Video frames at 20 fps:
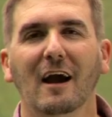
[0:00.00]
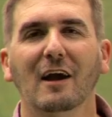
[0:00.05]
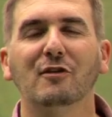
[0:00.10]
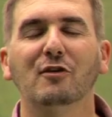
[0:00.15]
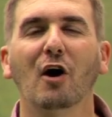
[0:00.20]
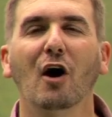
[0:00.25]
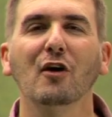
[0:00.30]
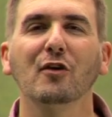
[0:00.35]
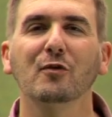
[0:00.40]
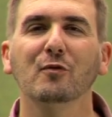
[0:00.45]
It's
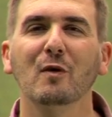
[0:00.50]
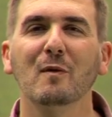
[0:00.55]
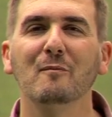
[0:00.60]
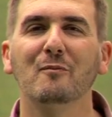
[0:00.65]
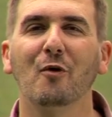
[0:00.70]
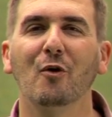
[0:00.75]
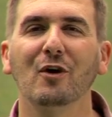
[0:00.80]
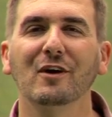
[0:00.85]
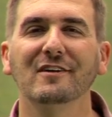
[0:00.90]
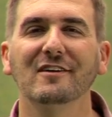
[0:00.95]
also
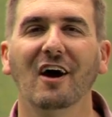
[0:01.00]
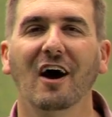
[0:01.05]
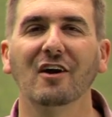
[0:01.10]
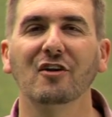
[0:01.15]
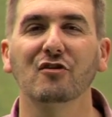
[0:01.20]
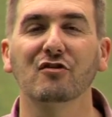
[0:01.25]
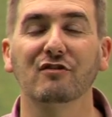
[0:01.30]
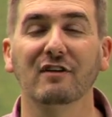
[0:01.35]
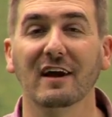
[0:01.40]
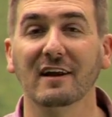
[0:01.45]
important to
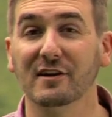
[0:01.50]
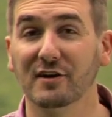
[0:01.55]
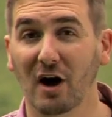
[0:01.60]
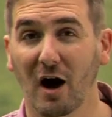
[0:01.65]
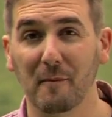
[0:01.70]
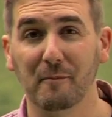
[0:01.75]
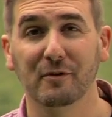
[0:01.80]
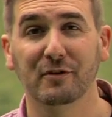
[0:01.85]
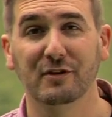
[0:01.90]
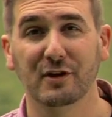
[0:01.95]
understand
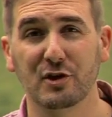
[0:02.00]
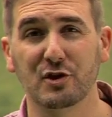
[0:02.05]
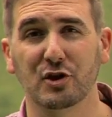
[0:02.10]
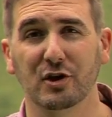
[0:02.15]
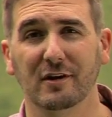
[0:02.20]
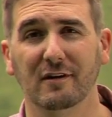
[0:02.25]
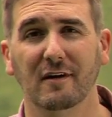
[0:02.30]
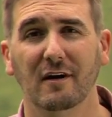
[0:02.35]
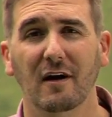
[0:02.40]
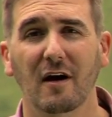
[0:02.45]
composition,